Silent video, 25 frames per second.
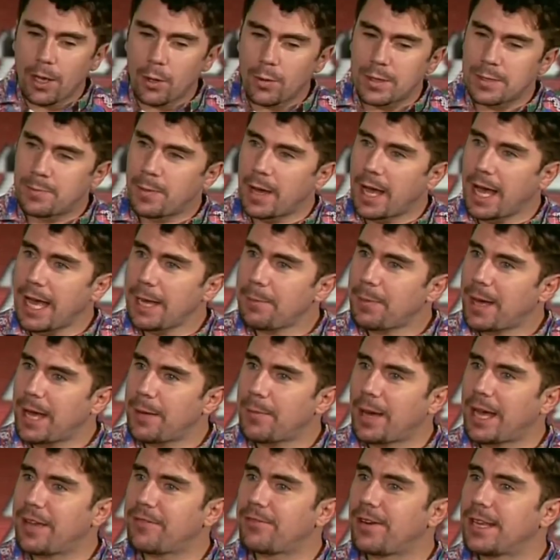always I buy
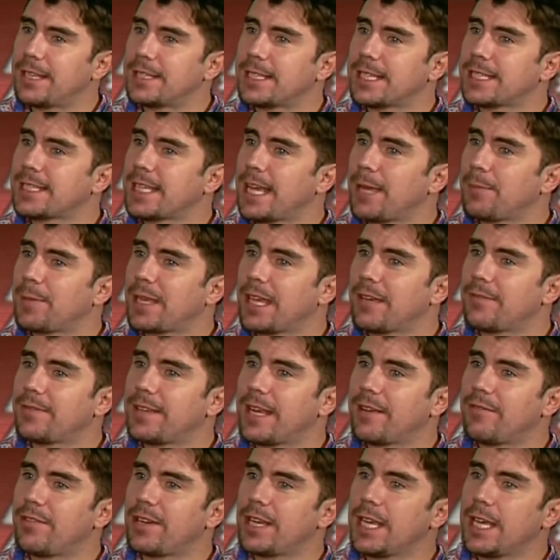my friends the same gift
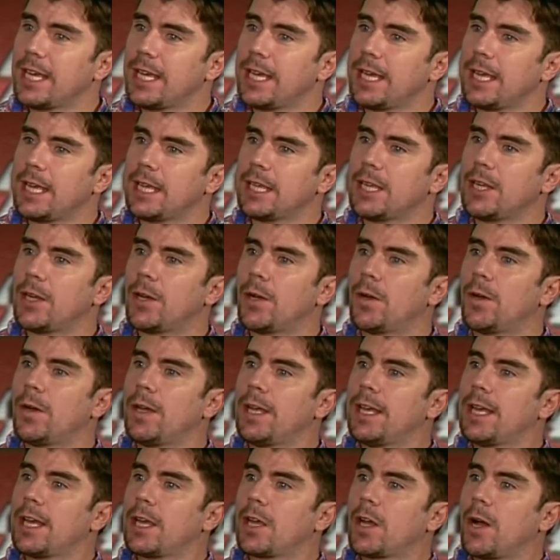every year. You know,
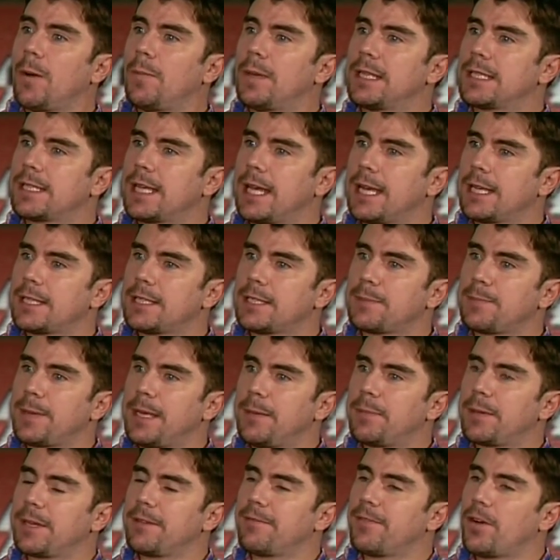commentators,
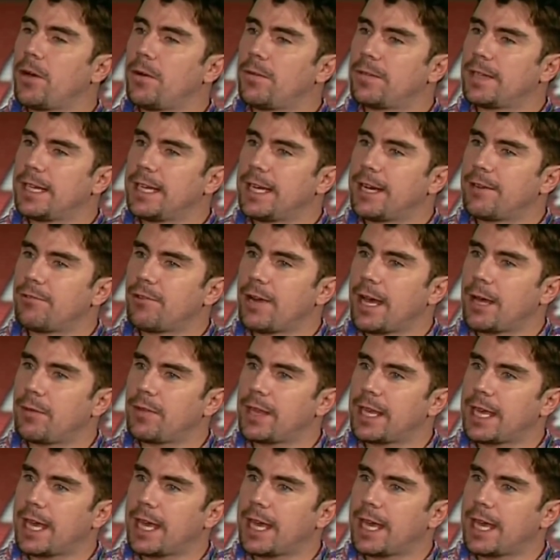people involved in and around the